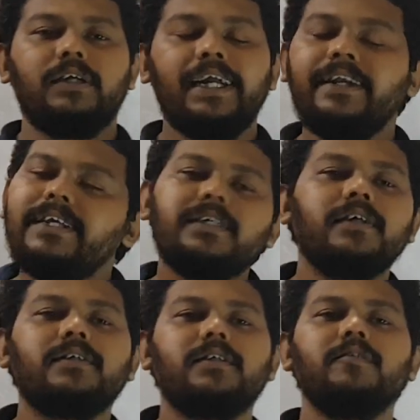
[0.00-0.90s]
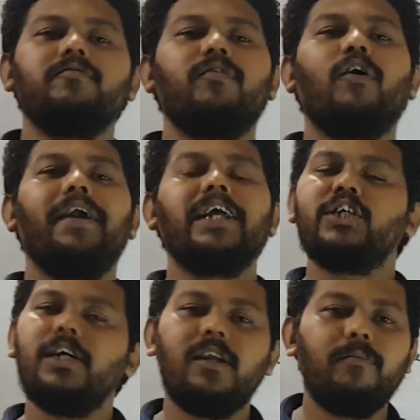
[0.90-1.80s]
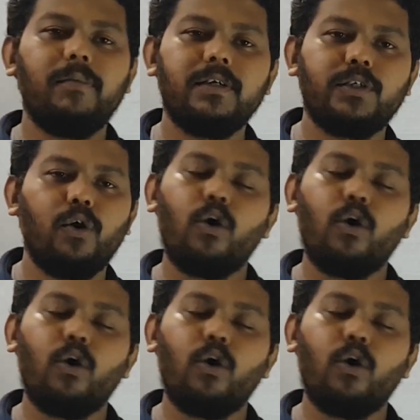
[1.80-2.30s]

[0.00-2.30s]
integers, for natural numbers